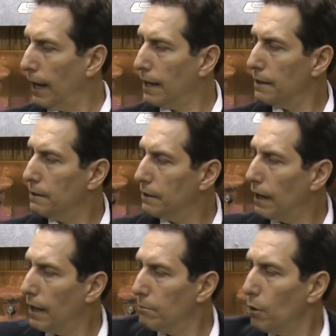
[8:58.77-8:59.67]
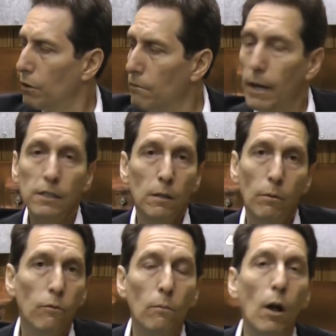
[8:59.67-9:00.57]
and and both of them actually
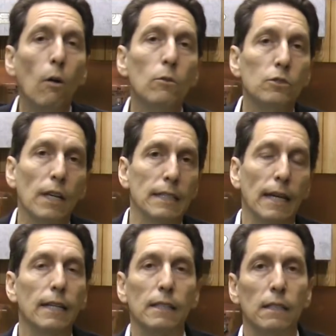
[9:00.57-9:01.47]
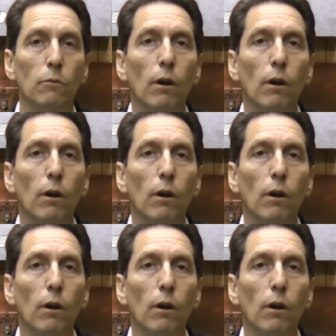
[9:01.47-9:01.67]
performed almost identically,